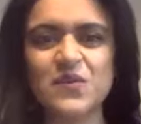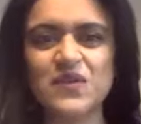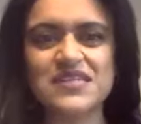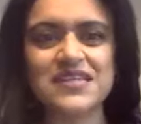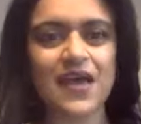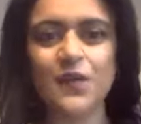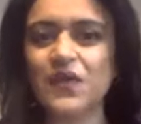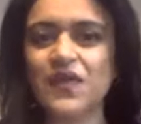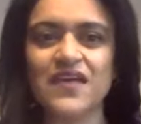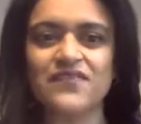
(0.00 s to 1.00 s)
want to get
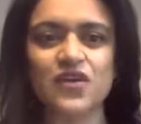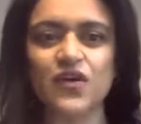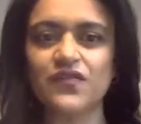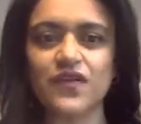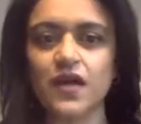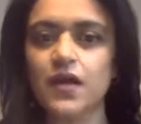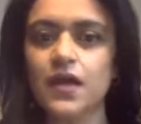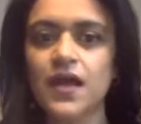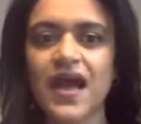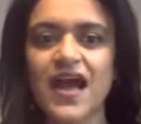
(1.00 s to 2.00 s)
what they have to offer.
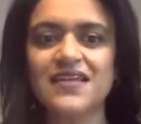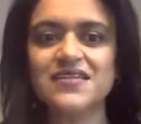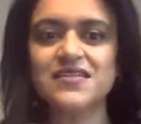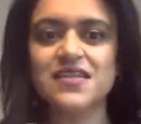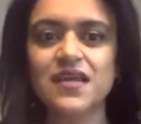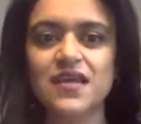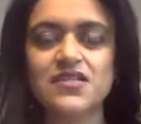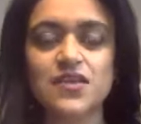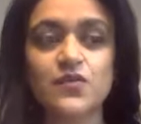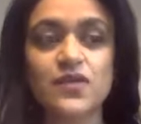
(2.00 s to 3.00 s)
And
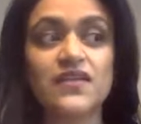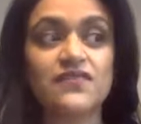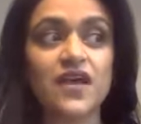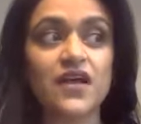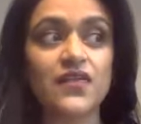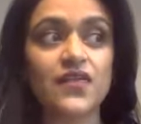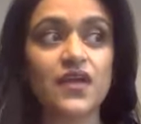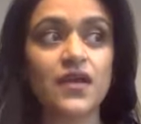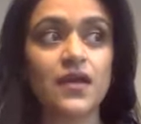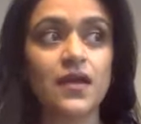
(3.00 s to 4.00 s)
so I really felt
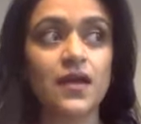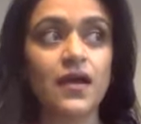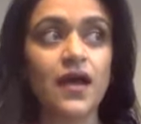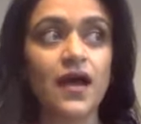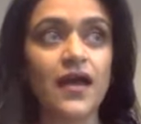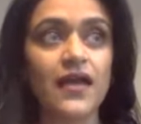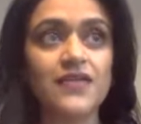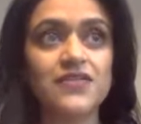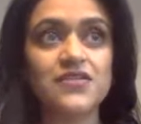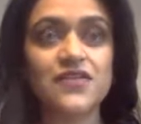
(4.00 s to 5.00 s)
that I
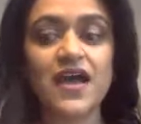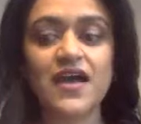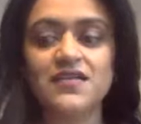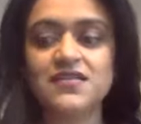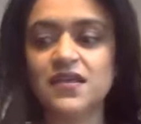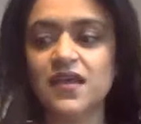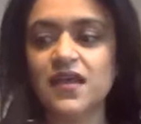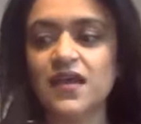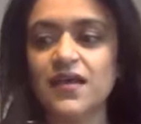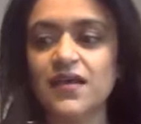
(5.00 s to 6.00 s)
sort of had
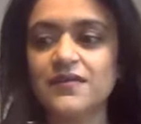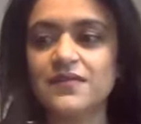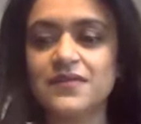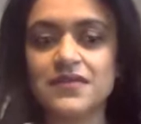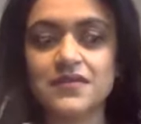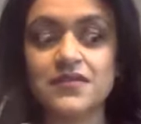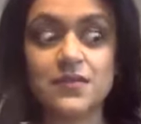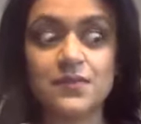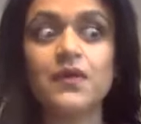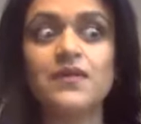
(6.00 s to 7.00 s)

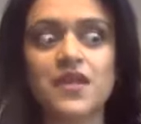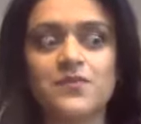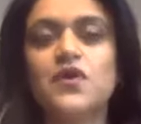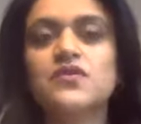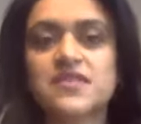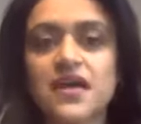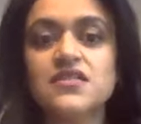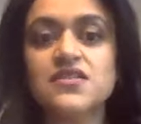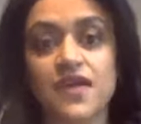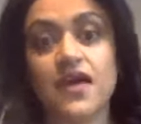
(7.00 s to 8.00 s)
the book, you know, both
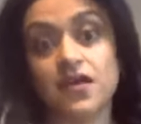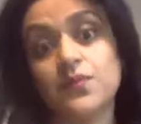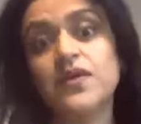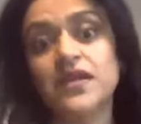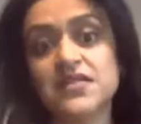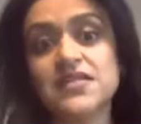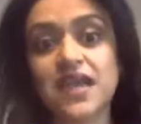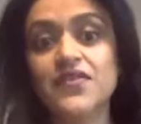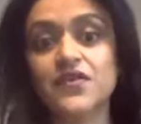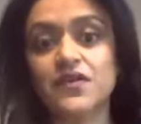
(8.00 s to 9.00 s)
sides of that, and could bring it
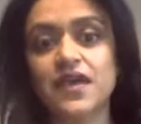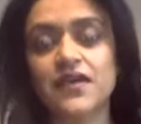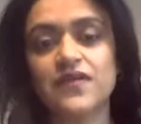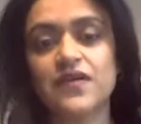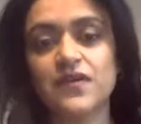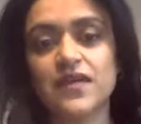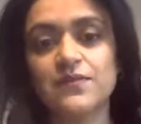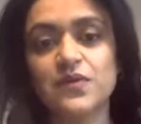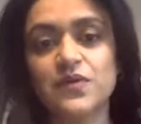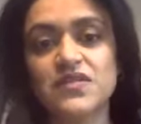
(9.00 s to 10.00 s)
together, and that felt really
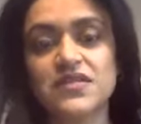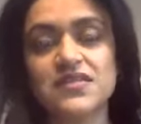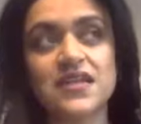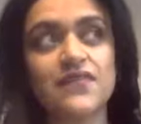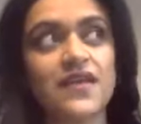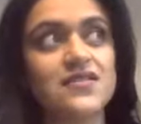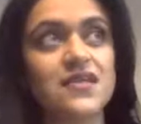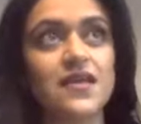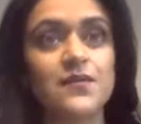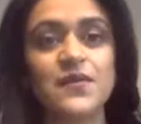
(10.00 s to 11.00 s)
important. And I've had
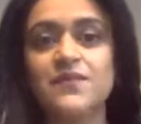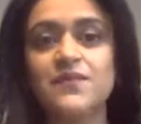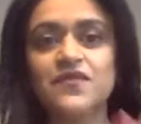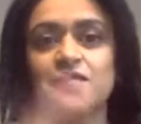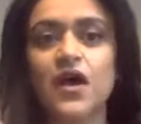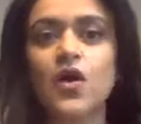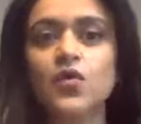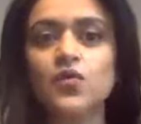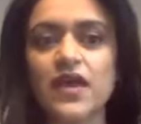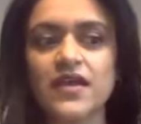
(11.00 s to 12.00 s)
people from that
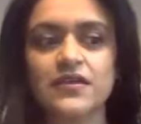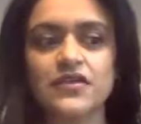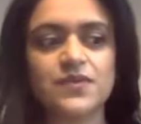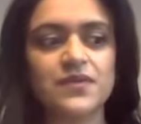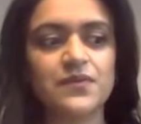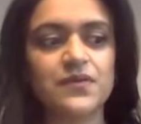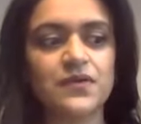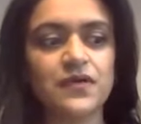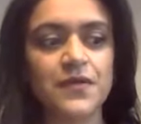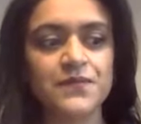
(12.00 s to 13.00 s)
whole range,
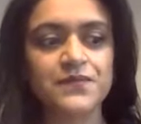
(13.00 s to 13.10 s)
people,